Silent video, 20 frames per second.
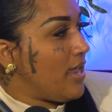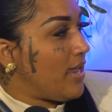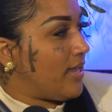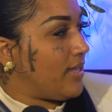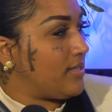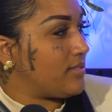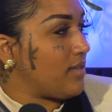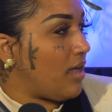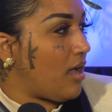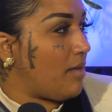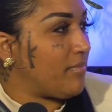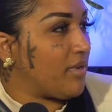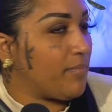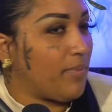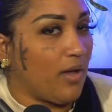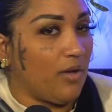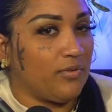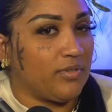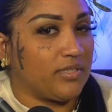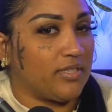He's
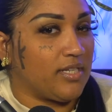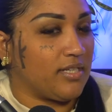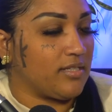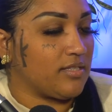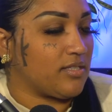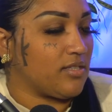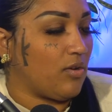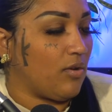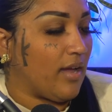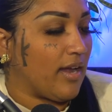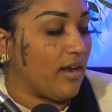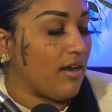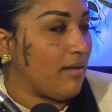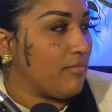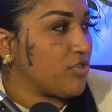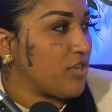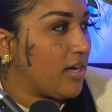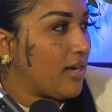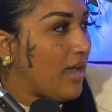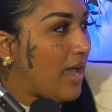omnipotent, and so here
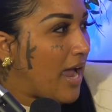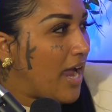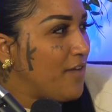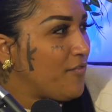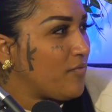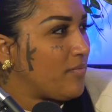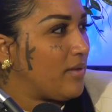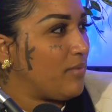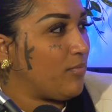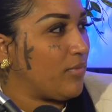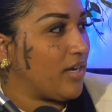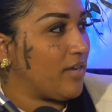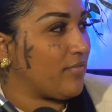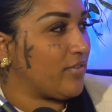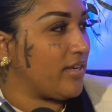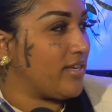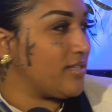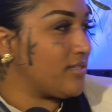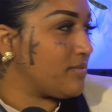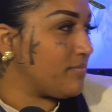I'm trying to hide from Him
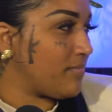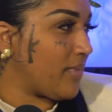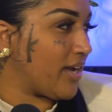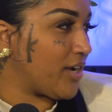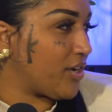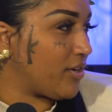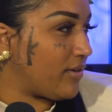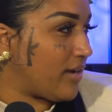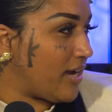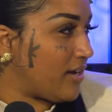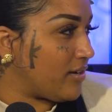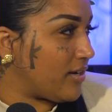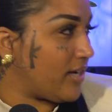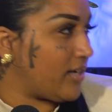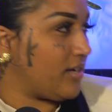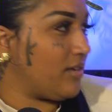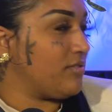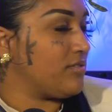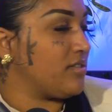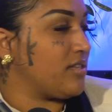whenever He's my Creator. He
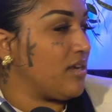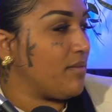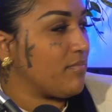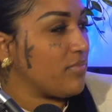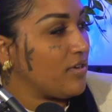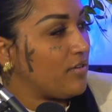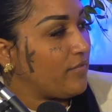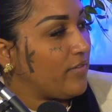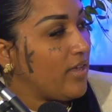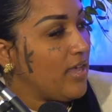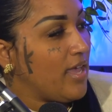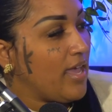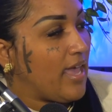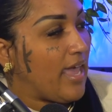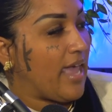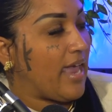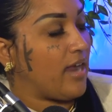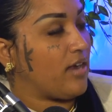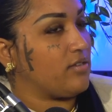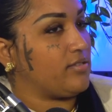knows the number of
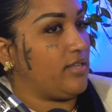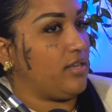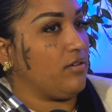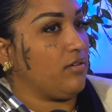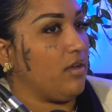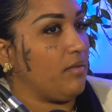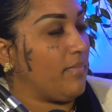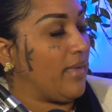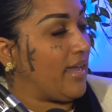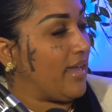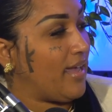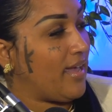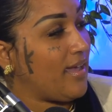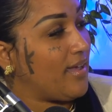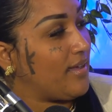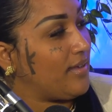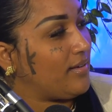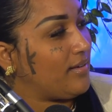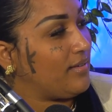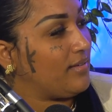hairs that are on my
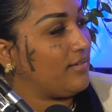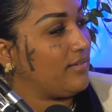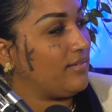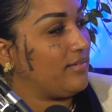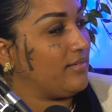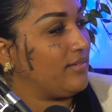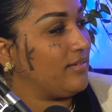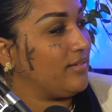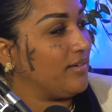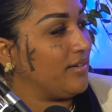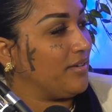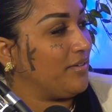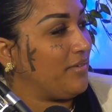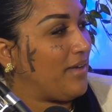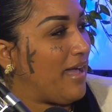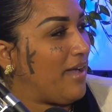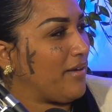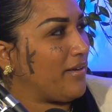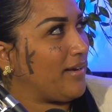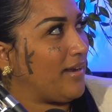head. You know,
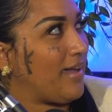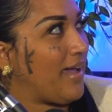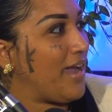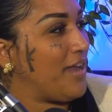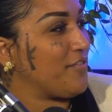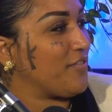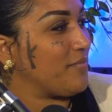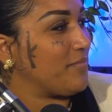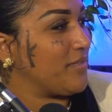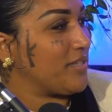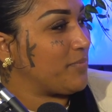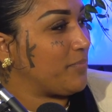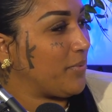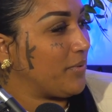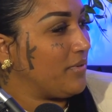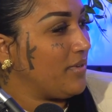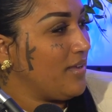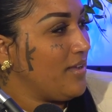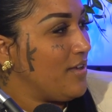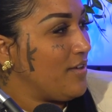how could I hide from this
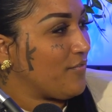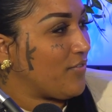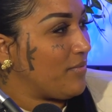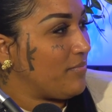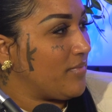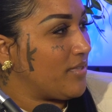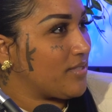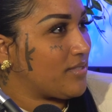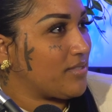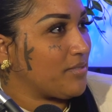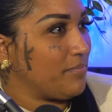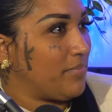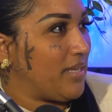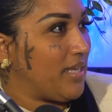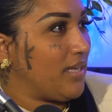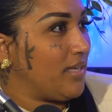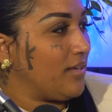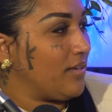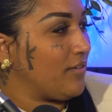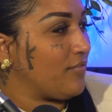
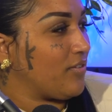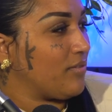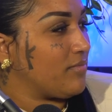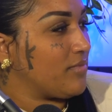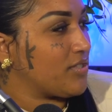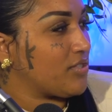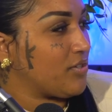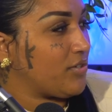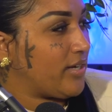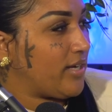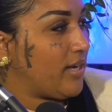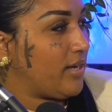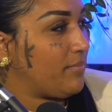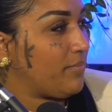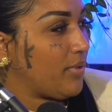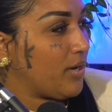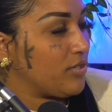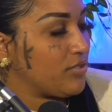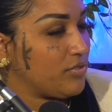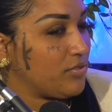being, from this
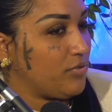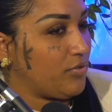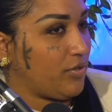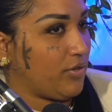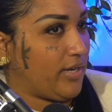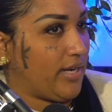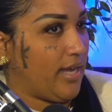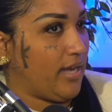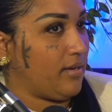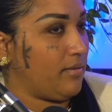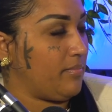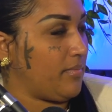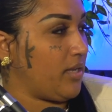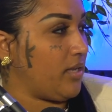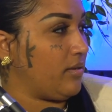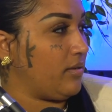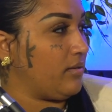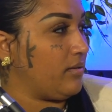person who created me?